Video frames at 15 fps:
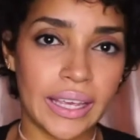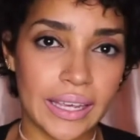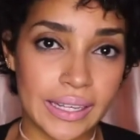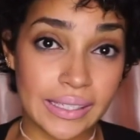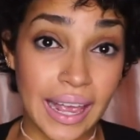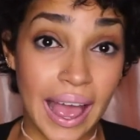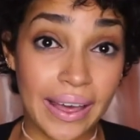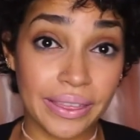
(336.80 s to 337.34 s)

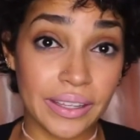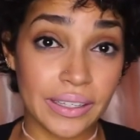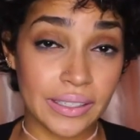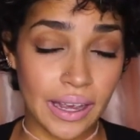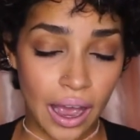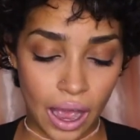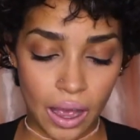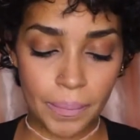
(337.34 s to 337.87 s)
is at the
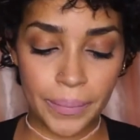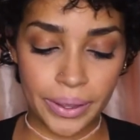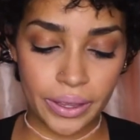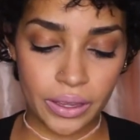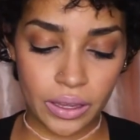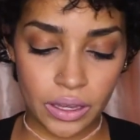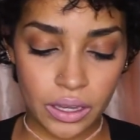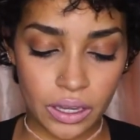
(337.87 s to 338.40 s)
top,
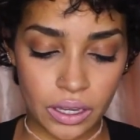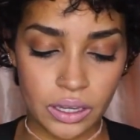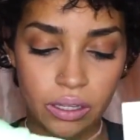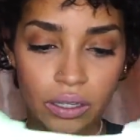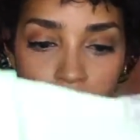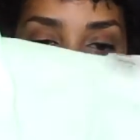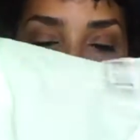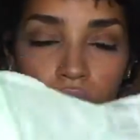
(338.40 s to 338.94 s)

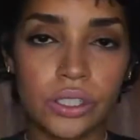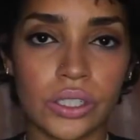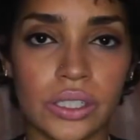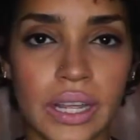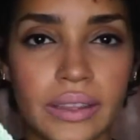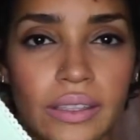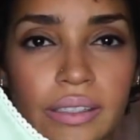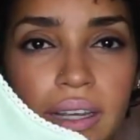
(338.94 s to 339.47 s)
just
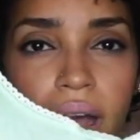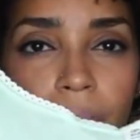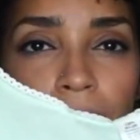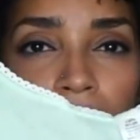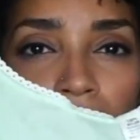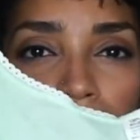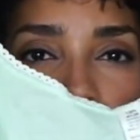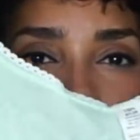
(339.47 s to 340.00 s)
at the top
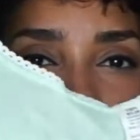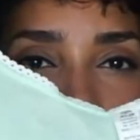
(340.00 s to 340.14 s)
area